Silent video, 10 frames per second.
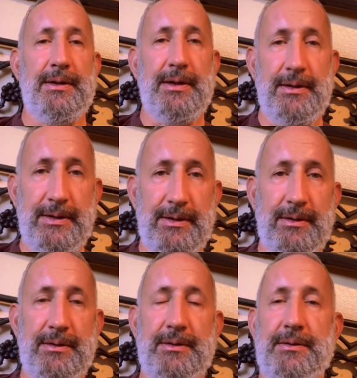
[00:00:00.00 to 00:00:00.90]

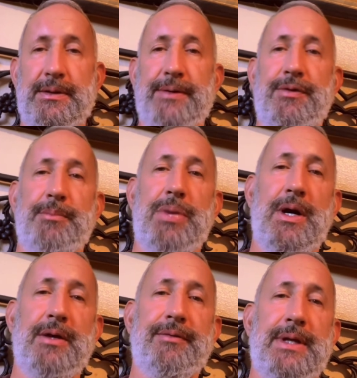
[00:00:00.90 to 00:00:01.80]
little different
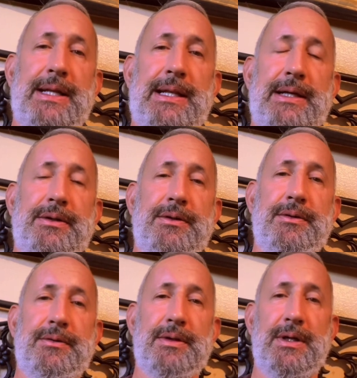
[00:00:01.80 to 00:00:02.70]
part of it. I'd like
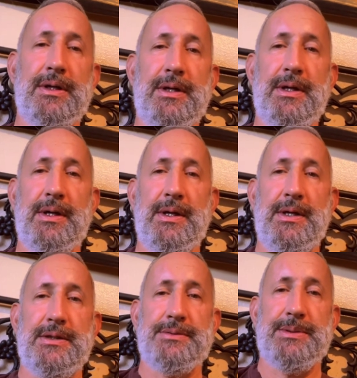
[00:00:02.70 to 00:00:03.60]
to talk
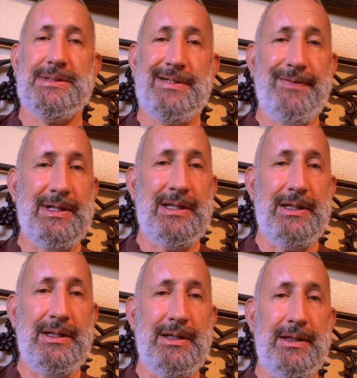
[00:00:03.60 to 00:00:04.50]

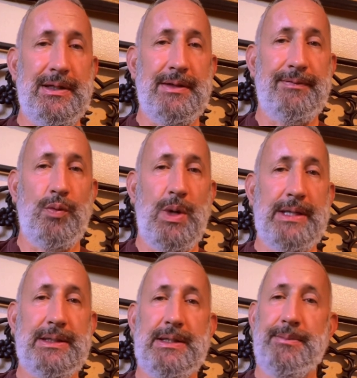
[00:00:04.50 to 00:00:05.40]
specifically if
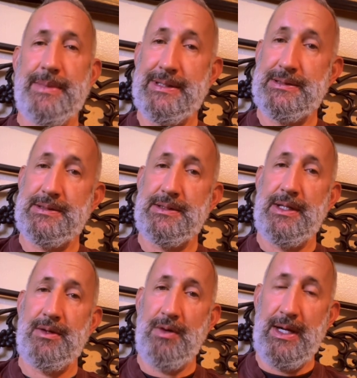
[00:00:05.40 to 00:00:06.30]
one commits a
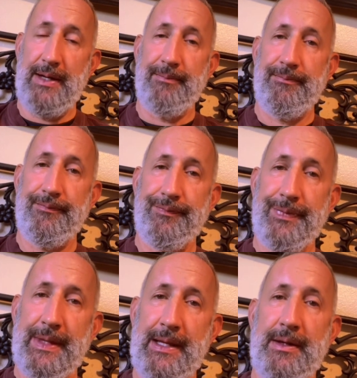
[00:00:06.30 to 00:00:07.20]
crime
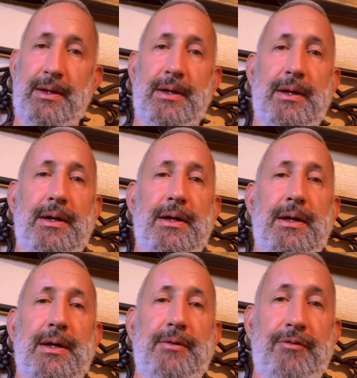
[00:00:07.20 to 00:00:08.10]

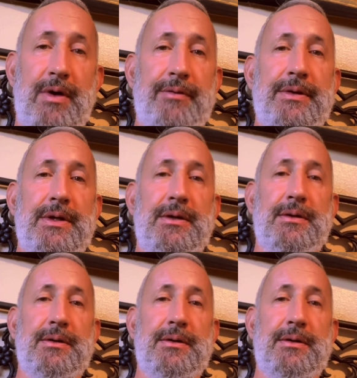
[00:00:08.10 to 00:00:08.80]
involving